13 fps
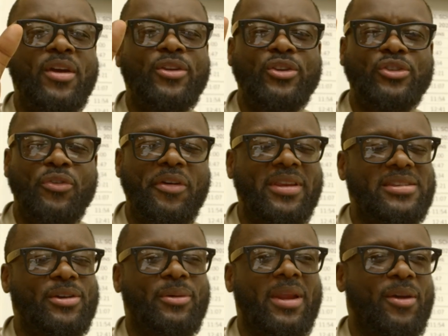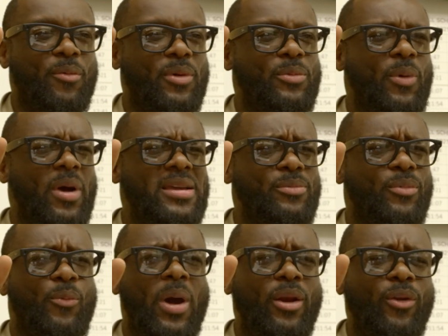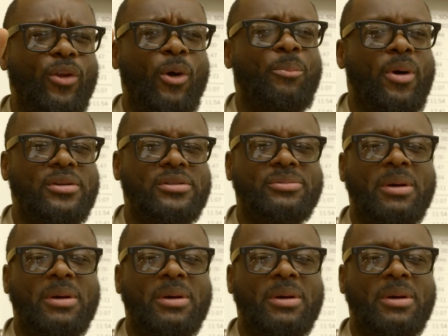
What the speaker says: Those of you listening are like, why the long pauses?